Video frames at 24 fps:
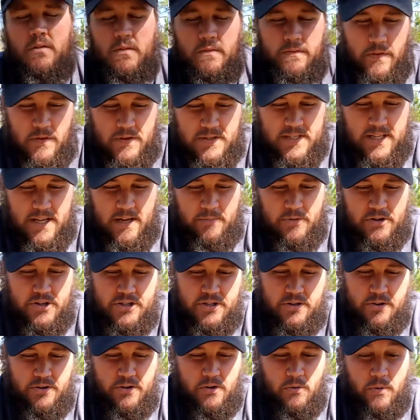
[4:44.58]
First thing I'm going to
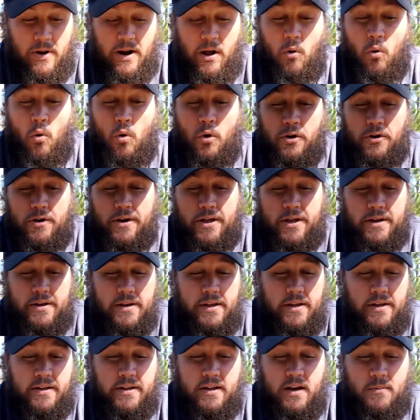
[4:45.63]
show you, when I ordered it,
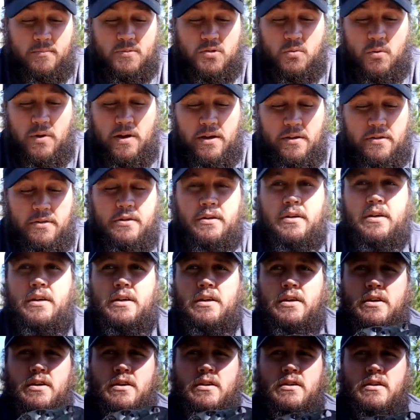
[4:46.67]
it comes with
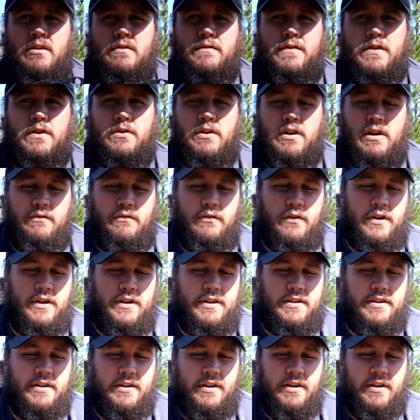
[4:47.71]
a few different